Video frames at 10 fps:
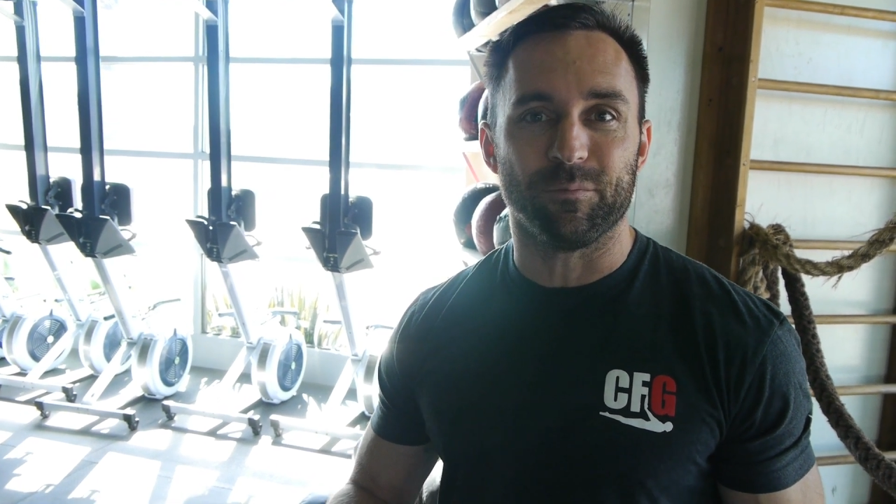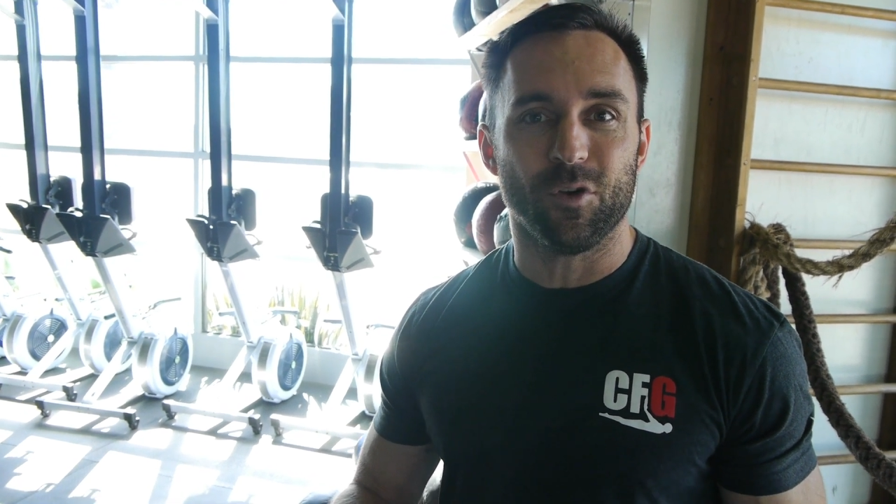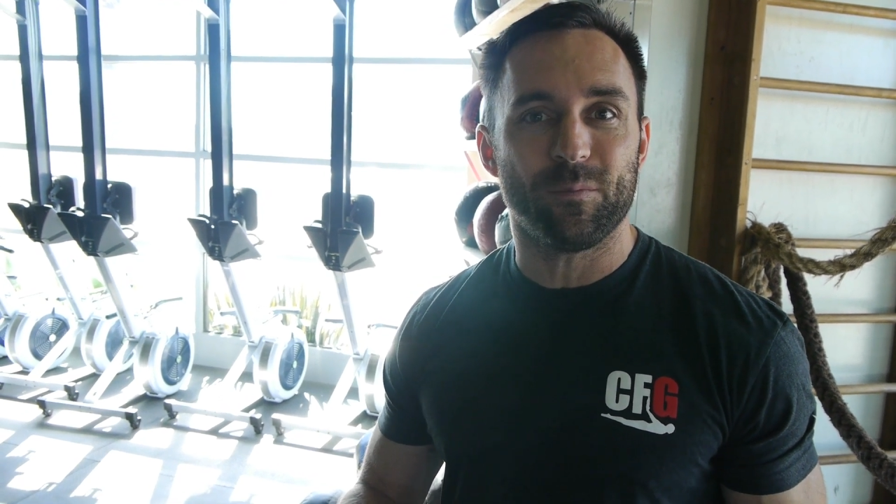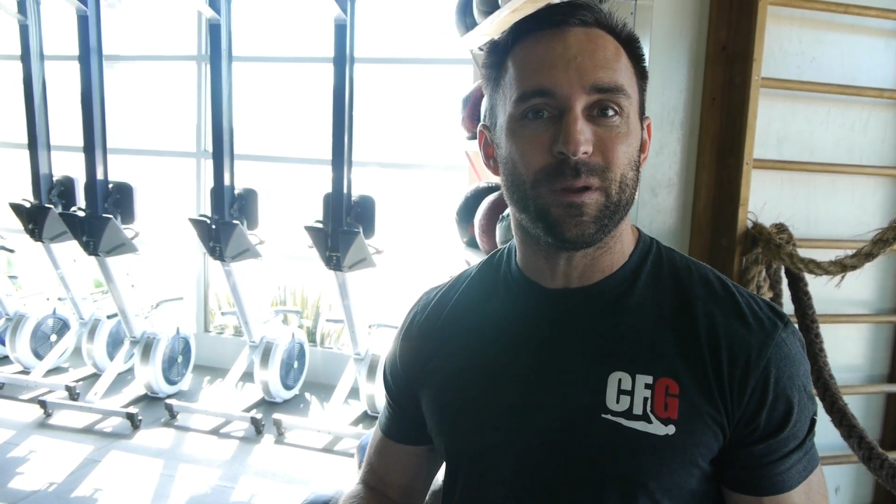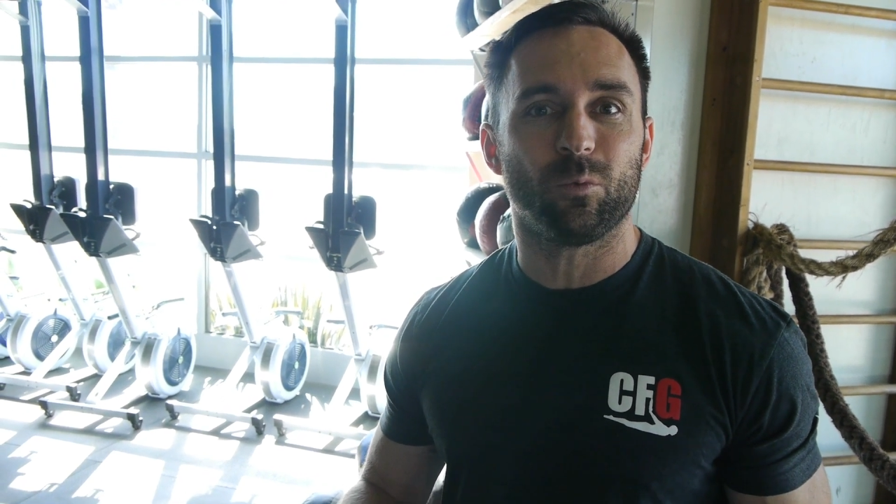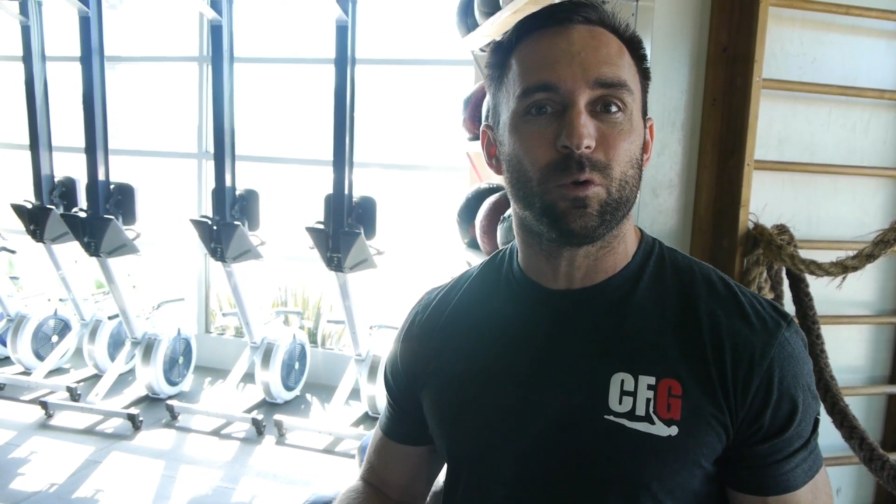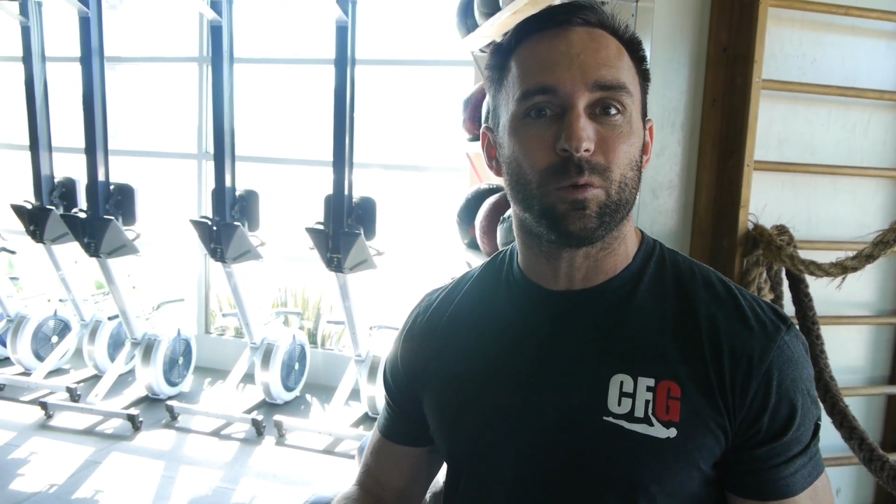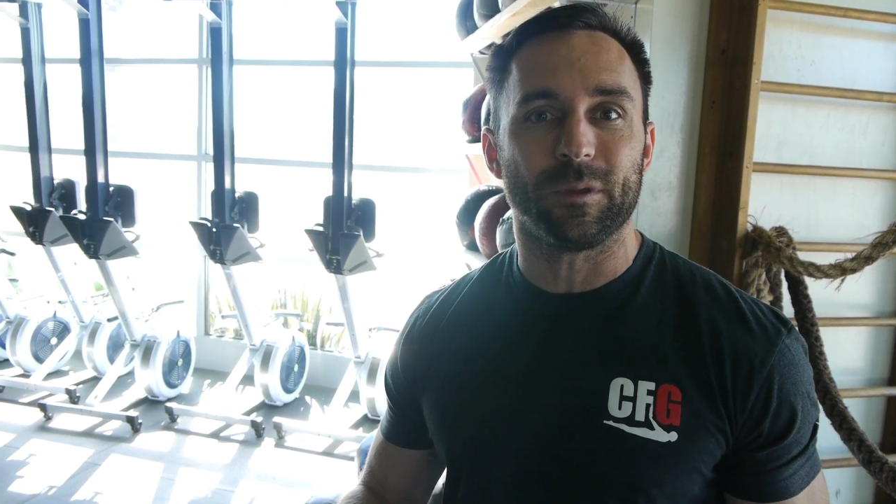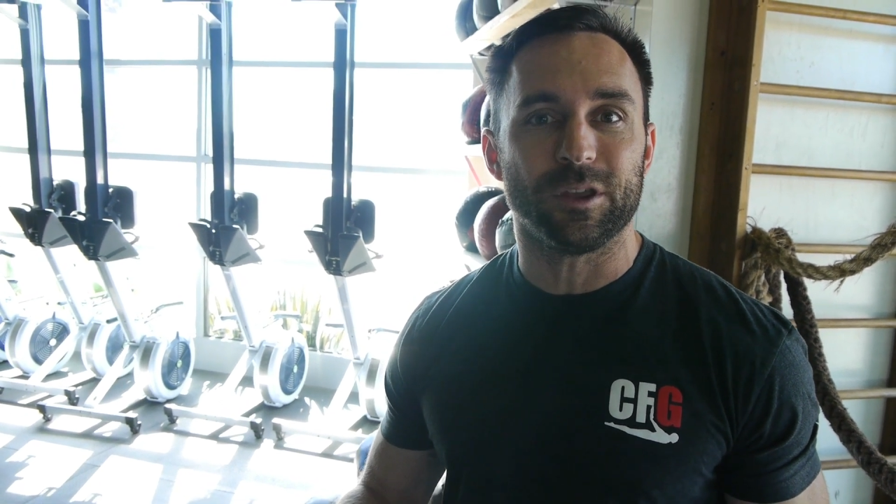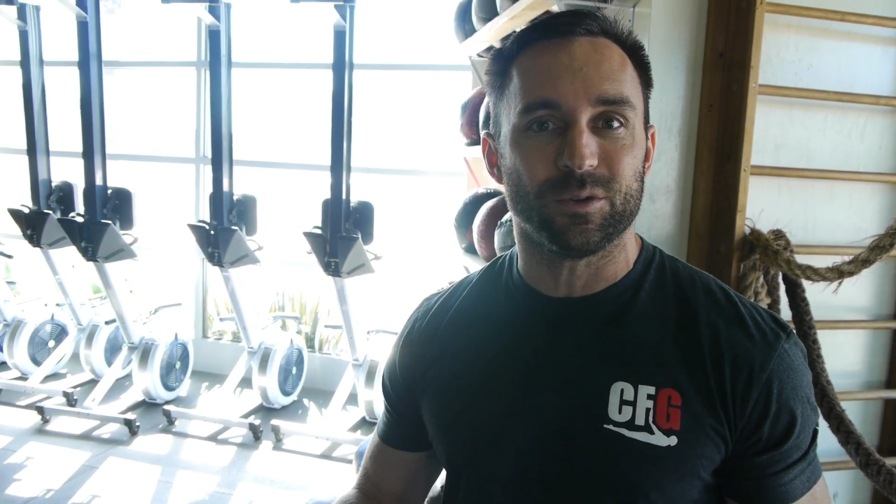movement we
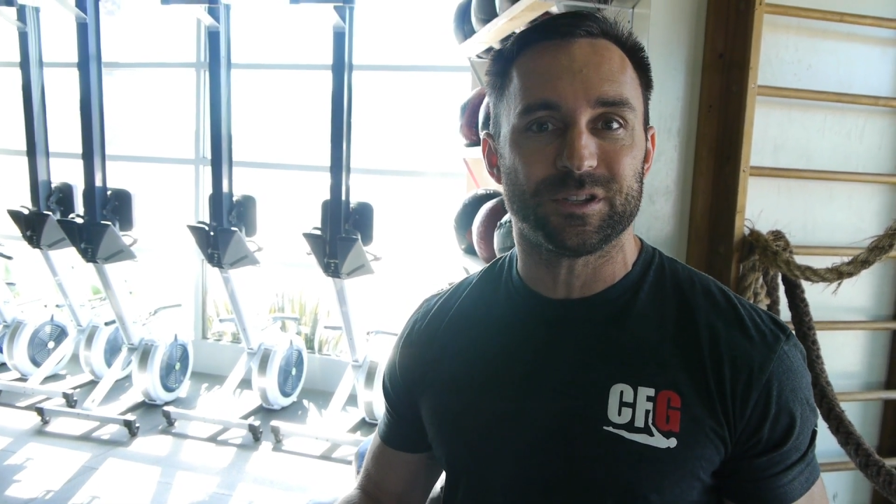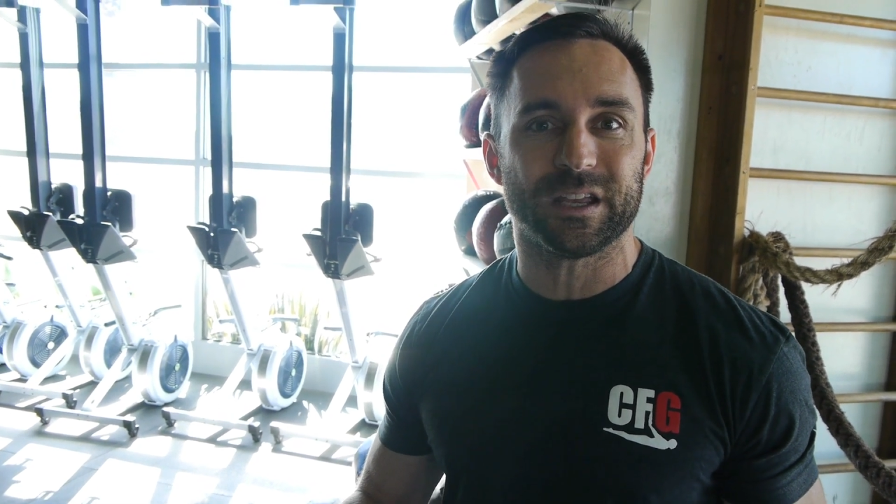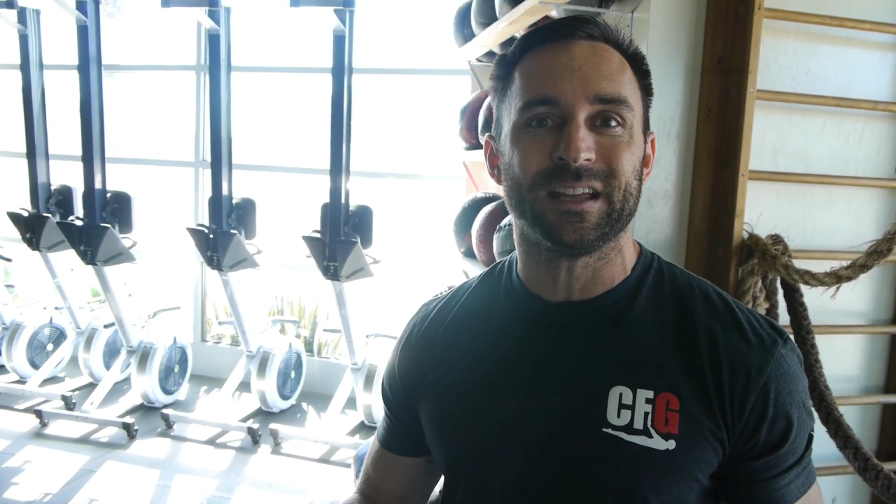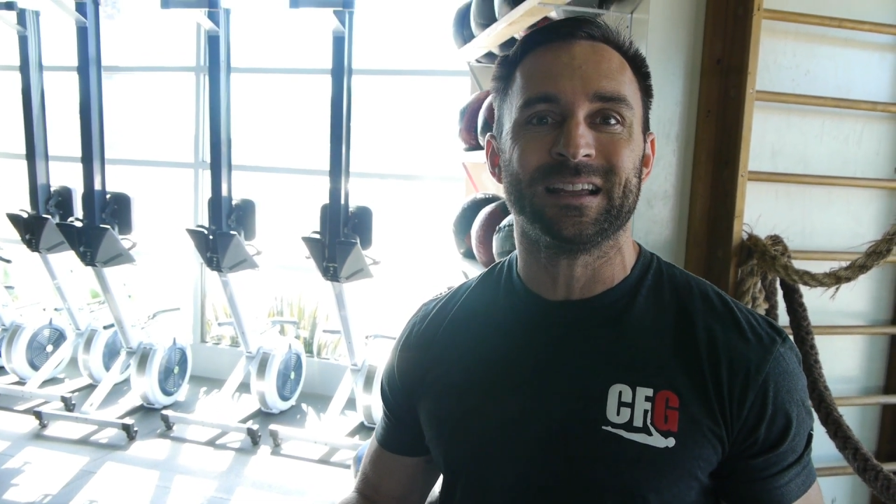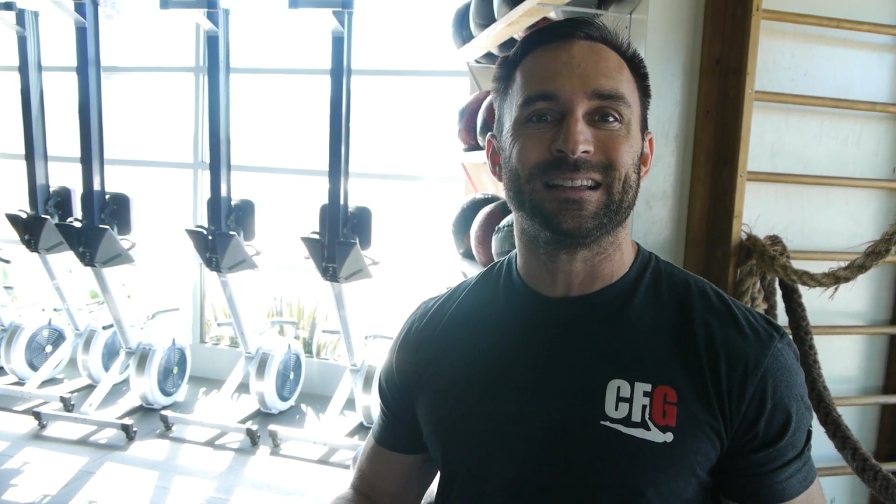will be using